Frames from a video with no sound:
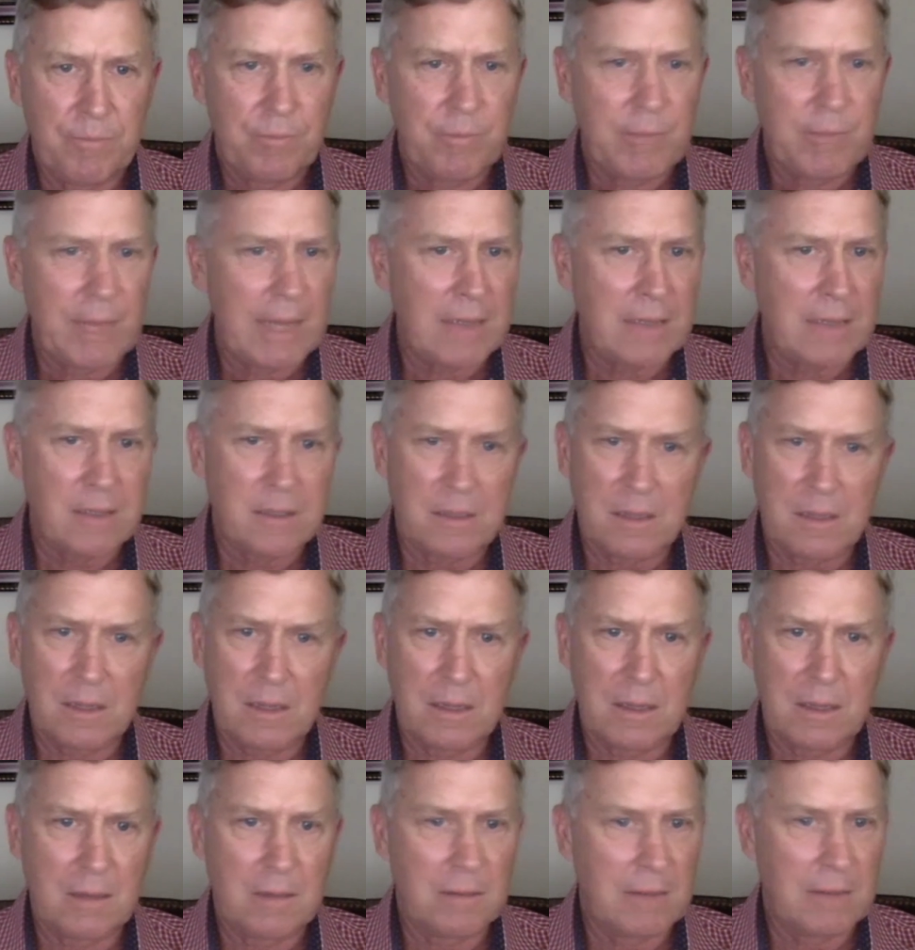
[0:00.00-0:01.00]
that's a
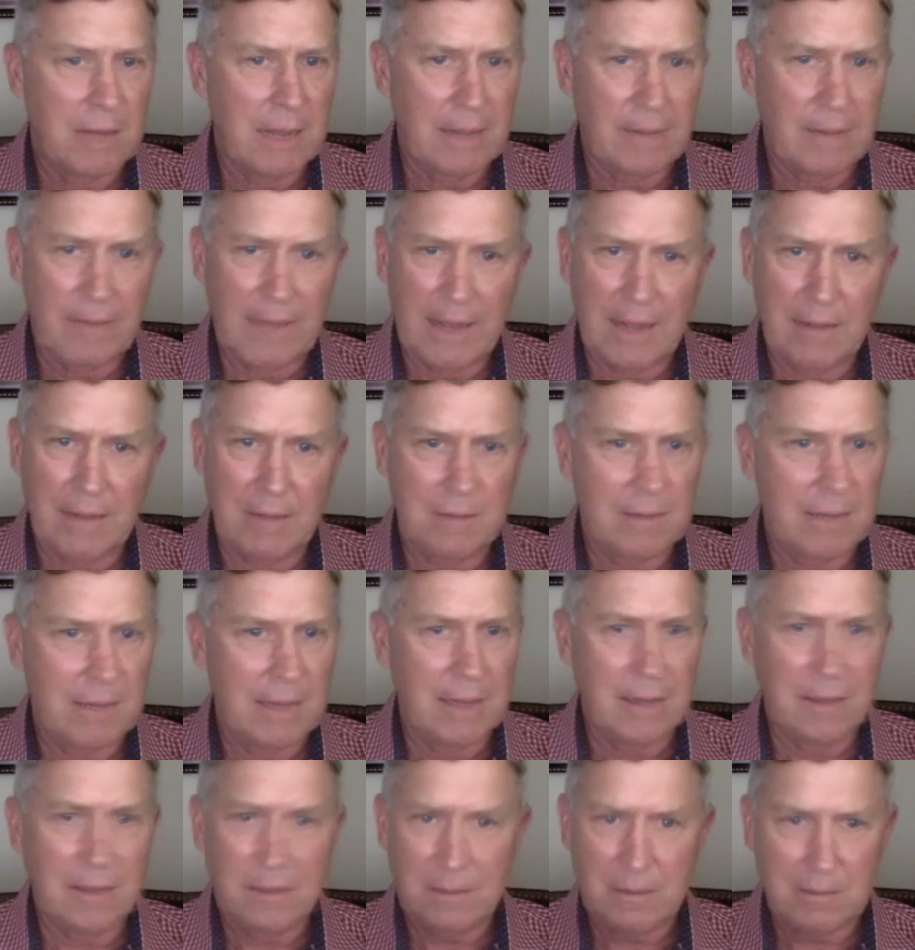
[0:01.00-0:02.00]
uh, that that
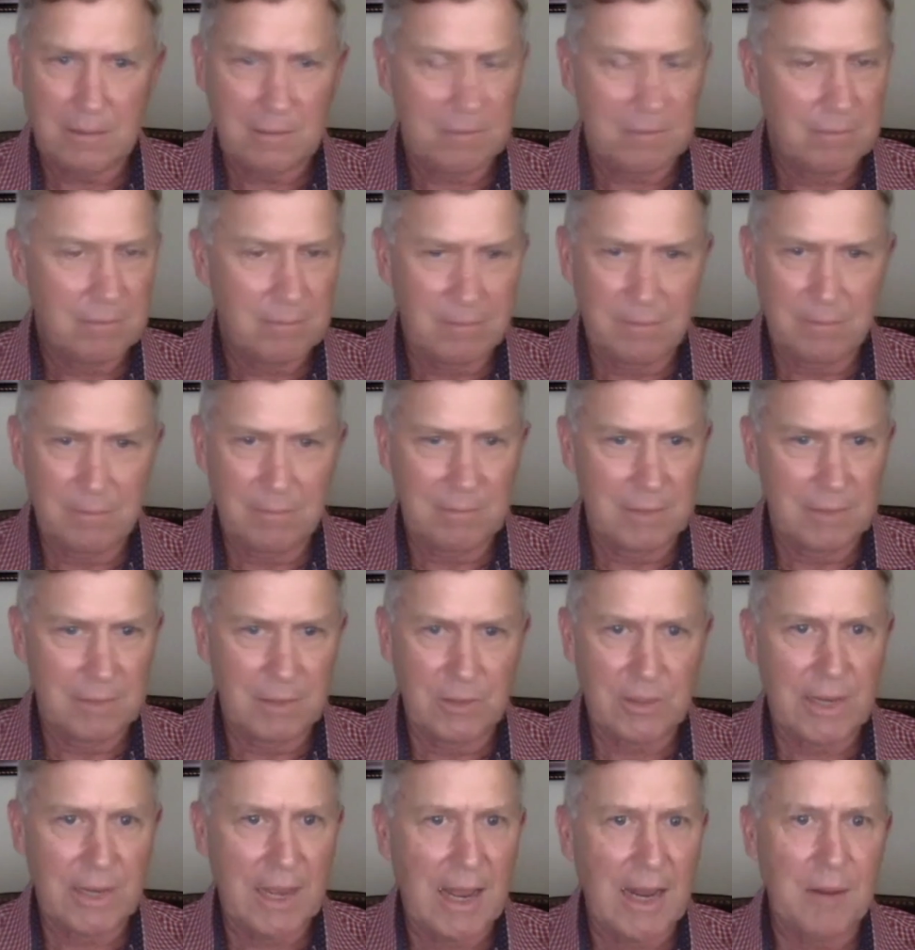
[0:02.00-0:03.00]
that's
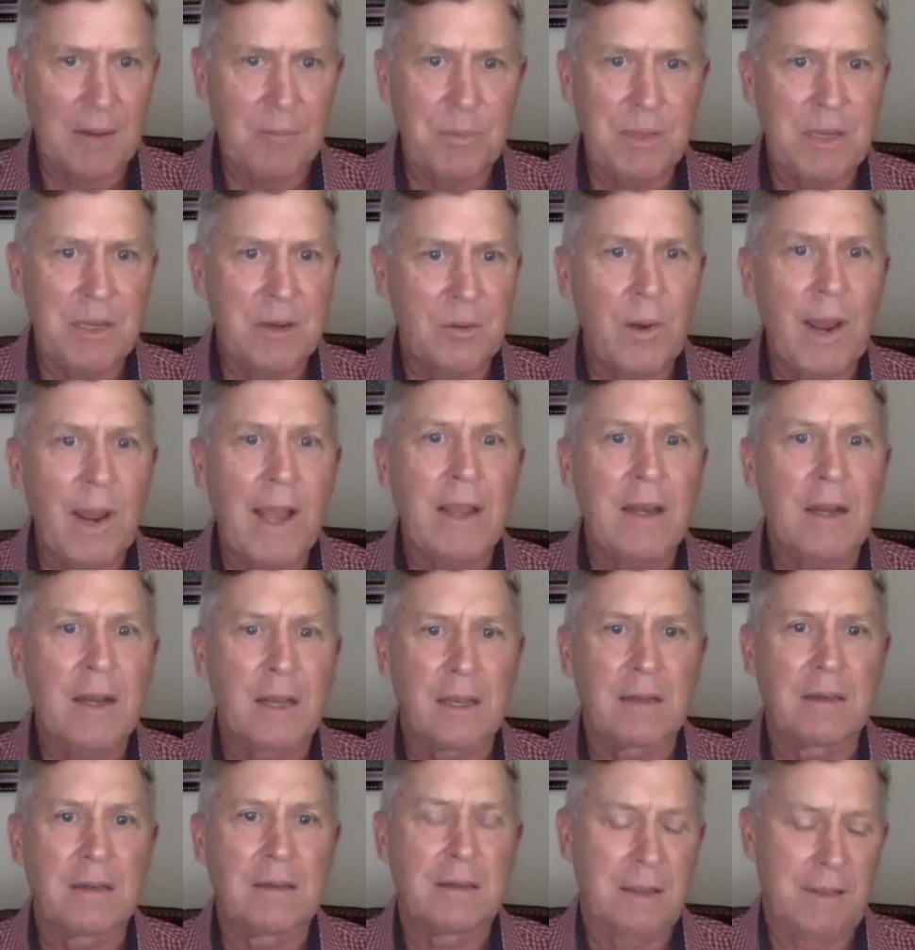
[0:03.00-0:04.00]
there's got to be a
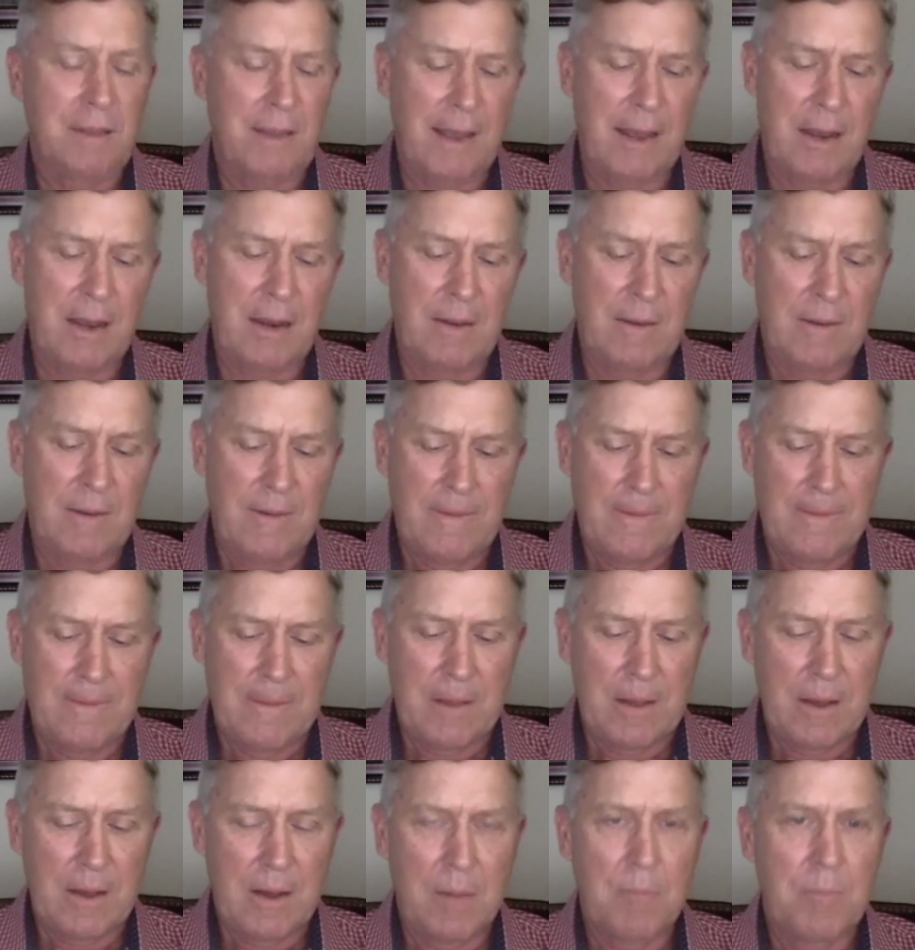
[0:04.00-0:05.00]
reckoning to that.
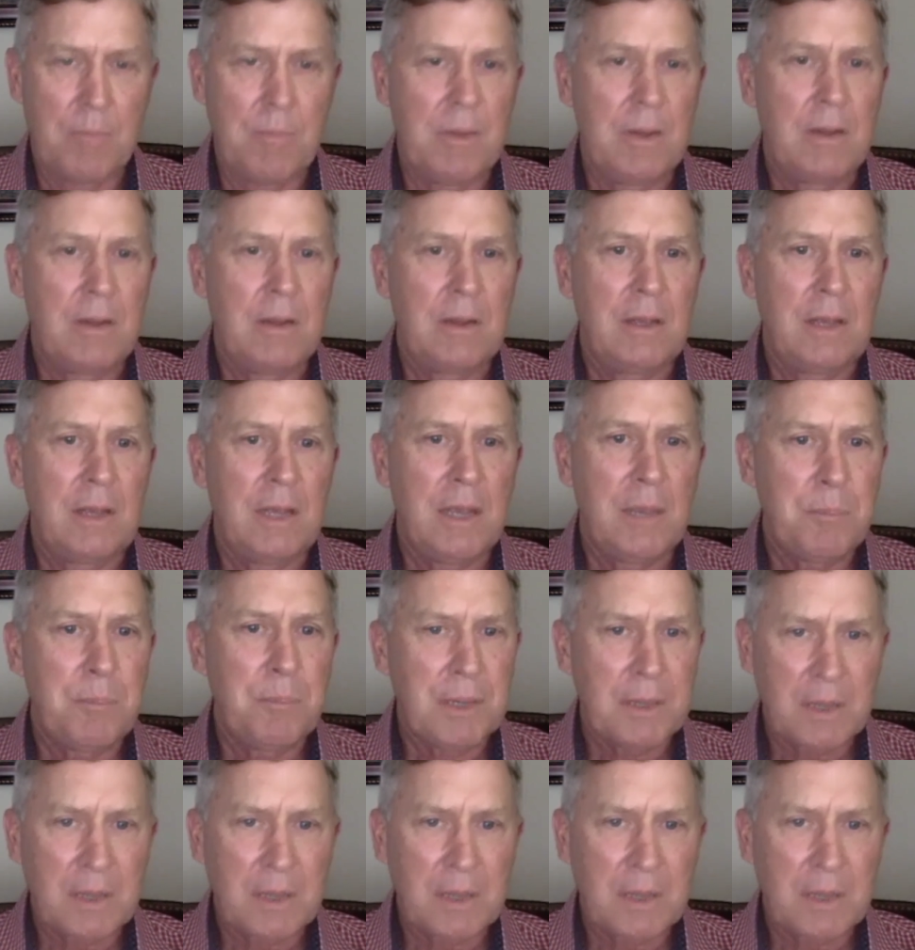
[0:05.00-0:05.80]
Um, HIPAA